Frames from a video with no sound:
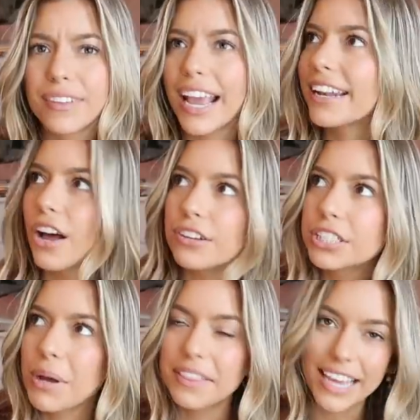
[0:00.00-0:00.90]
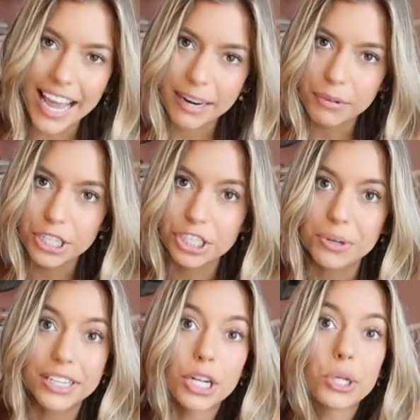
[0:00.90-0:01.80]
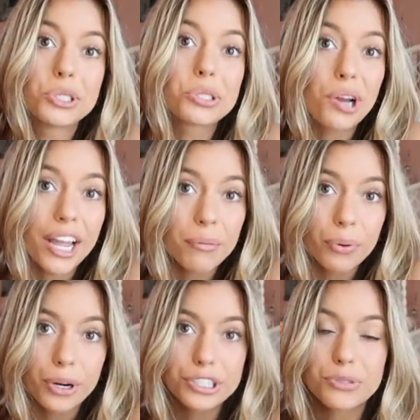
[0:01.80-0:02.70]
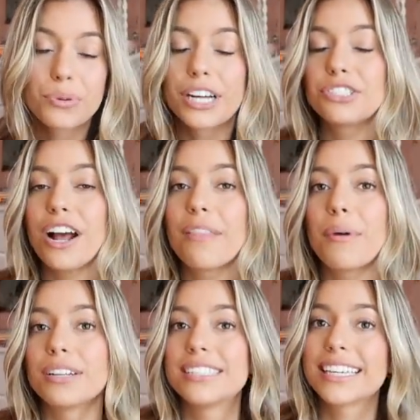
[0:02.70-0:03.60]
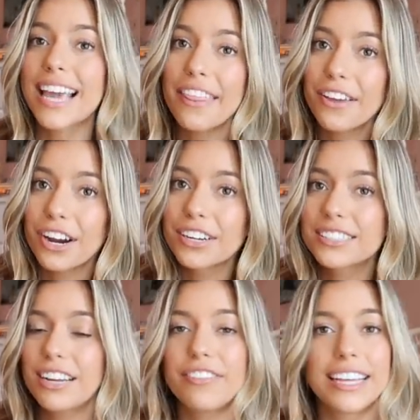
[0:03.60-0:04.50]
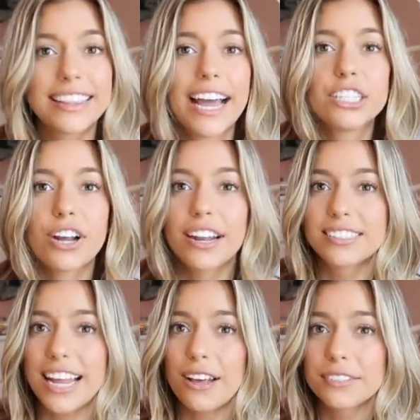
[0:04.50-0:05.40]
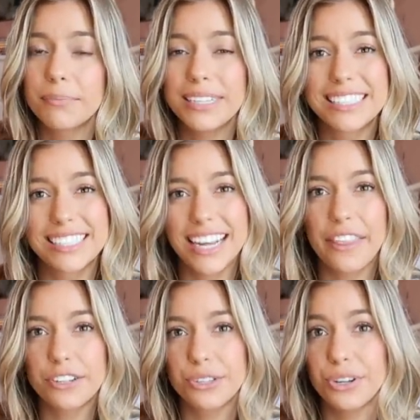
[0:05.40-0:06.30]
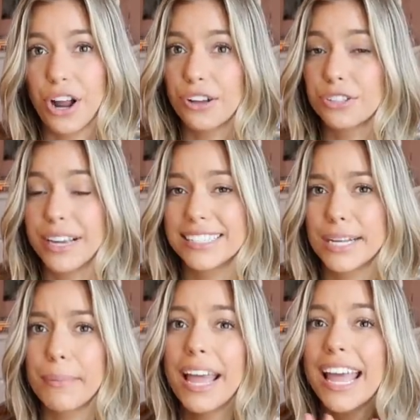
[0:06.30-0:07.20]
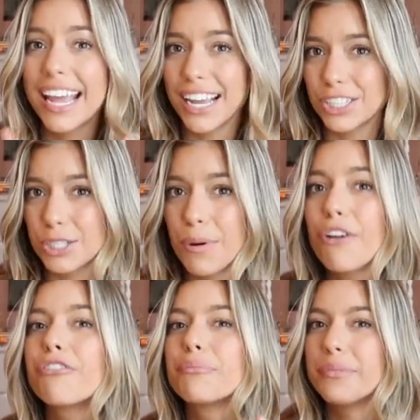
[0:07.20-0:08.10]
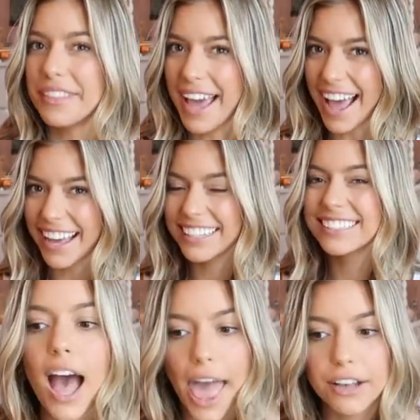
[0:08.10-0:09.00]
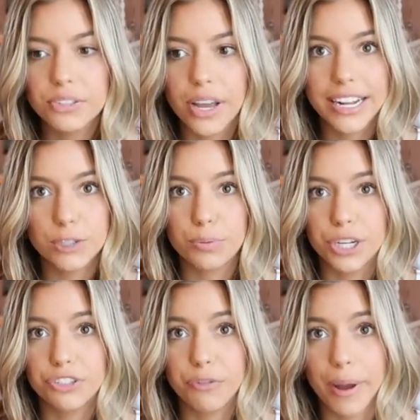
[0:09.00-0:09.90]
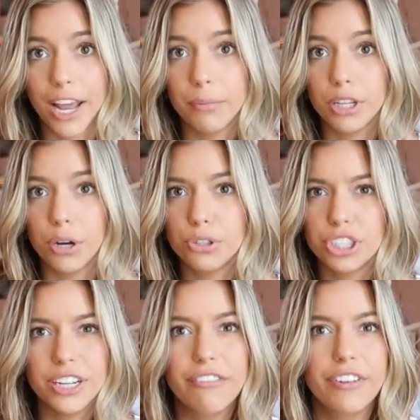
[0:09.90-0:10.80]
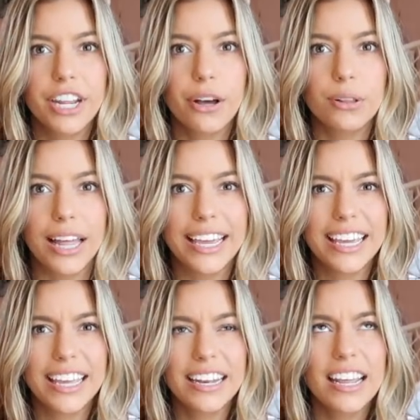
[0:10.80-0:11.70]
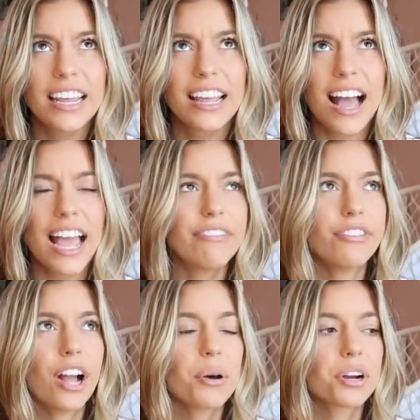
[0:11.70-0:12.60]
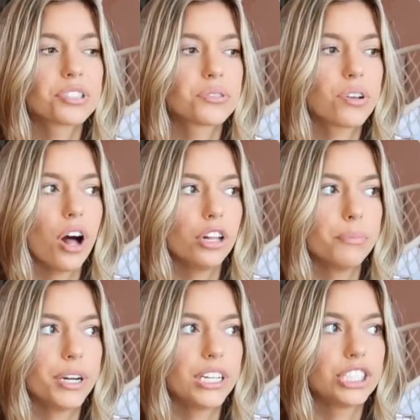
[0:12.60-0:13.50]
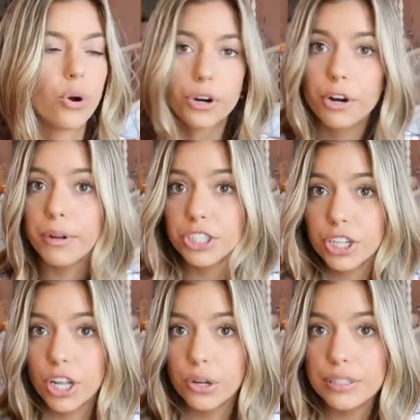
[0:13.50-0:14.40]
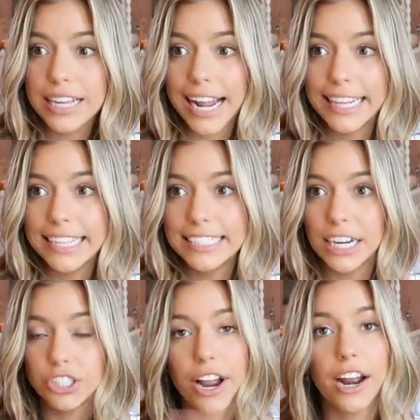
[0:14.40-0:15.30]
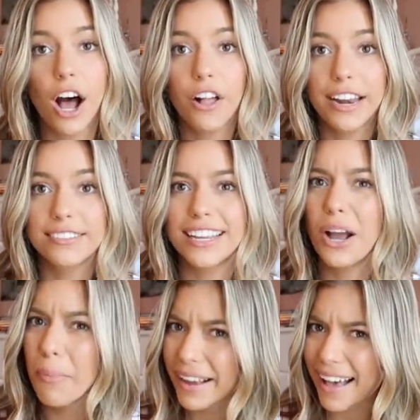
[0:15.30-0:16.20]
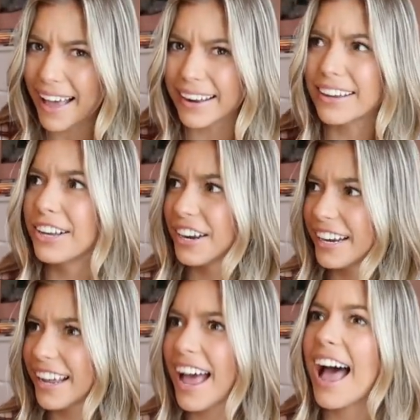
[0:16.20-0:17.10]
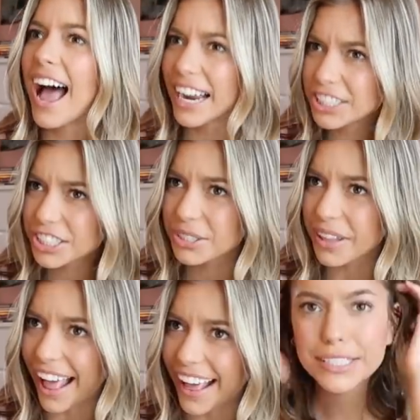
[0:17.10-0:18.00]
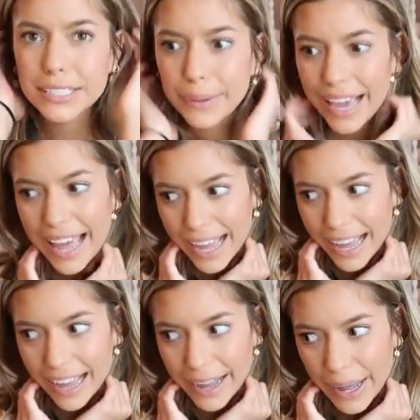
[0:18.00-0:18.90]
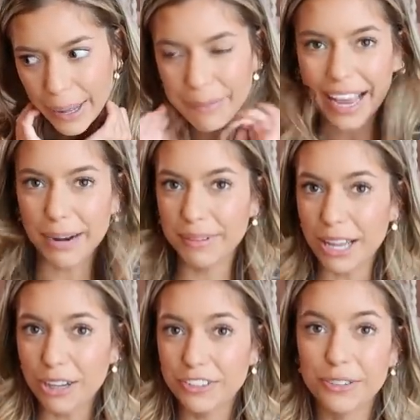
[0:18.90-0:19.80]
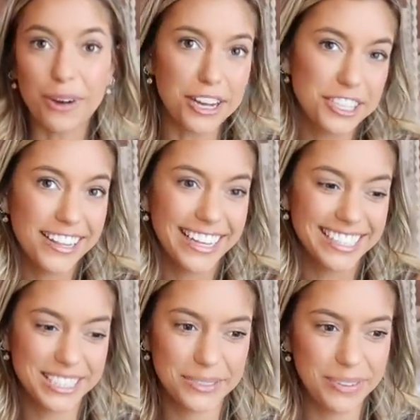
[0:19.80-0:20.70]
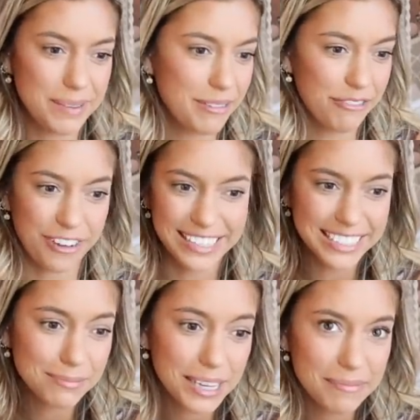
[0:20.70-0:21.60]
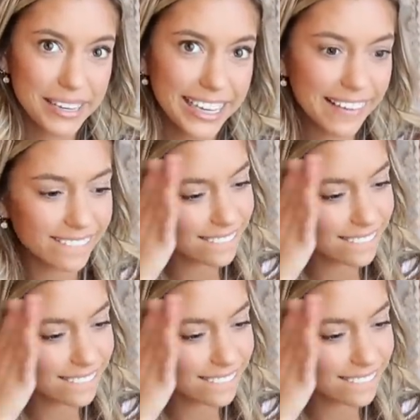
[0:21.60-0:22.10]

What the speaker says: And also at the end, I'm gonna do a little try on portion where I try them on together, stuff like that, try to style some pieces together so you can also get some inspo from that. I also got inspiration from Hannah Malo. She did a video like it. I forgot what hers was called, but she ordered a bunch of clothes and then did a try on haul, and I was like, oh my god, good idea, I should do that. So yeah, Hannah Malo, if you're watching this, we can be friends maybe?